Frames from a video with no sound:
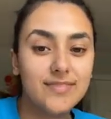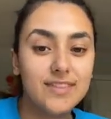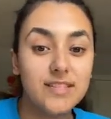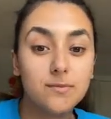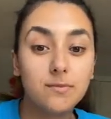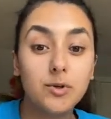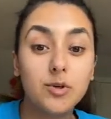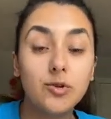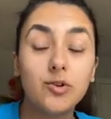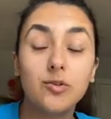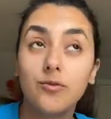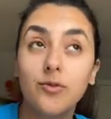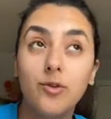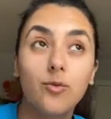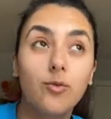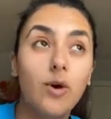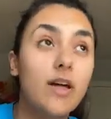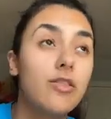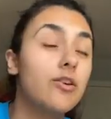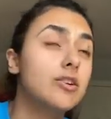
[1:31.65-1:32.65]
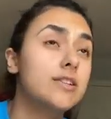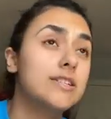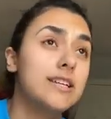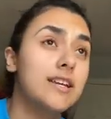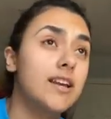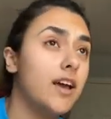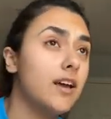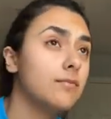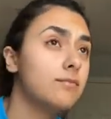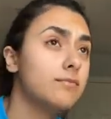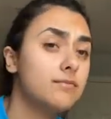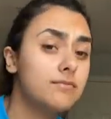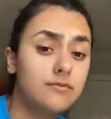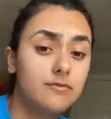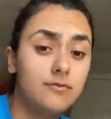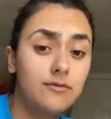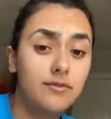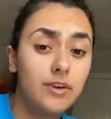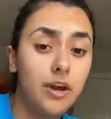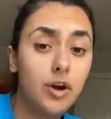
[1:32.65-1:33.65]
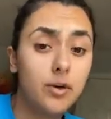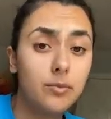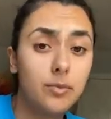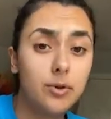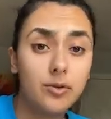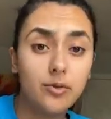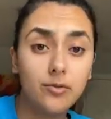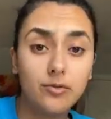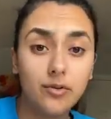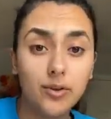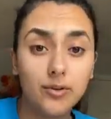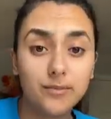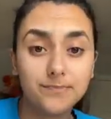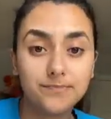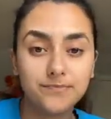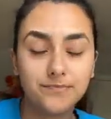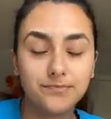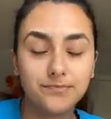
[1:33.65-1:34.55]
It's beautiful weather today. Very beautiful.